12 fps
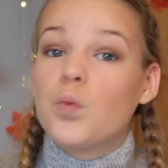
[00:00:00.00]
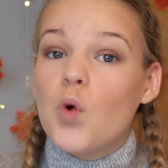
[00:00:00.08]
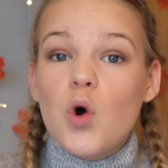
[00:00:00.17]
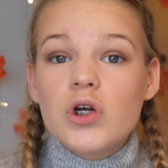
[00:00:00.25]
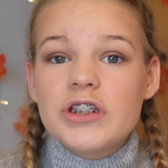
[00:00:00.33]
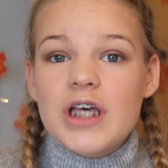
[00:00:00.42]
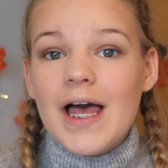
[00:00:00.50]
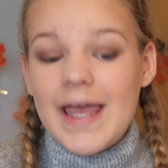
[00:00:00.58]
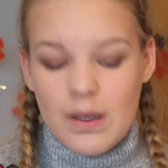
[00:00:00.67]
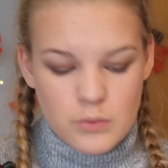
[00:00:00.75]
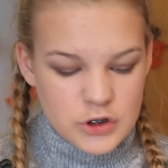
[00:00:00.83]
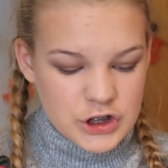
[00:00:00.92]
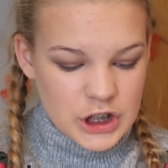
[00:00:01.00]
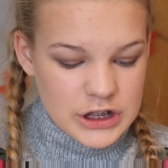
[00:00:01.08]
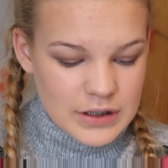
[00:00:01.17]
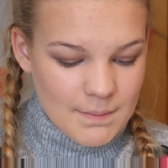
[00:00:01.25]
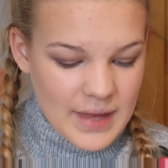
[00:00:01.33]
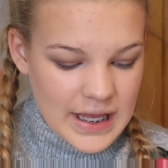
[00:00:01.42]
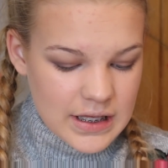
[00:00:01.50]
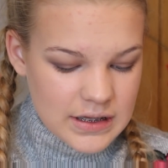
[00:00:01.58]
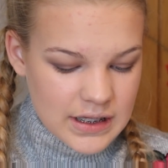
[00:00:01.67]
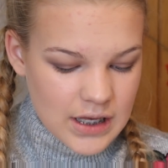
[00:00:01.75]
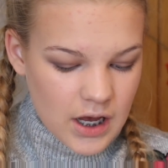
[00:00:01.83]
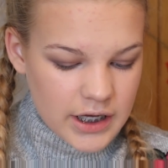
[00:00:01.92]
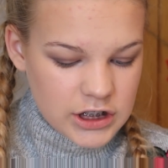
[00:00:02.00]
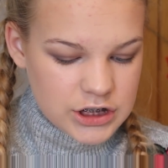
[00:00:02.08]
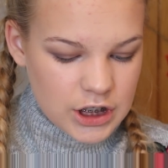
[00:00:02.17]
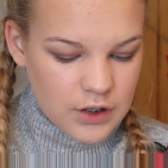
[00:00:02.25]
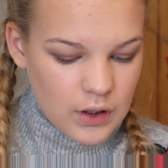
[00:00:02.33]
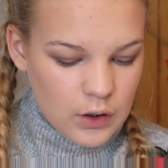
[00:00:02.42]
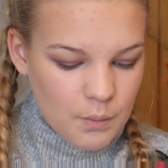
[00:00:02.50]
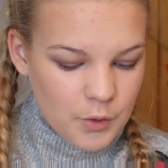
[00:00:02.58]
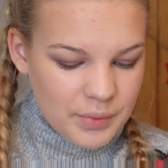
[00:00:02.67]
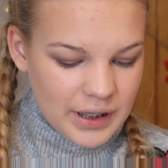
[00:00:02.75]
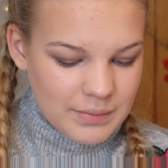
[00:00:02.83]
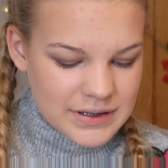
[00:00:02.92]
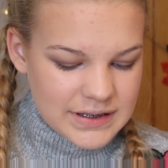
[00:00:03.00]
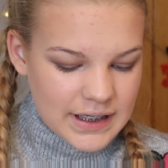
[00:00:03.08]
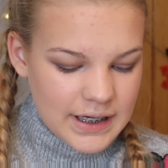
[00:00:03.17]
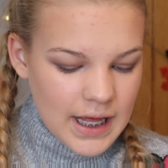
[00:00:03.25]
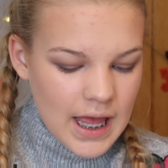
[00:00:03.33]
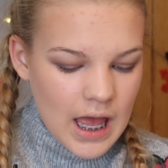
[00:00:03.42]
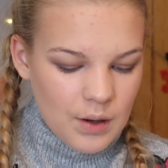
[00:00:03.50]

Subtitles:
water, it would just make the eyeshadow a lot more pigmented.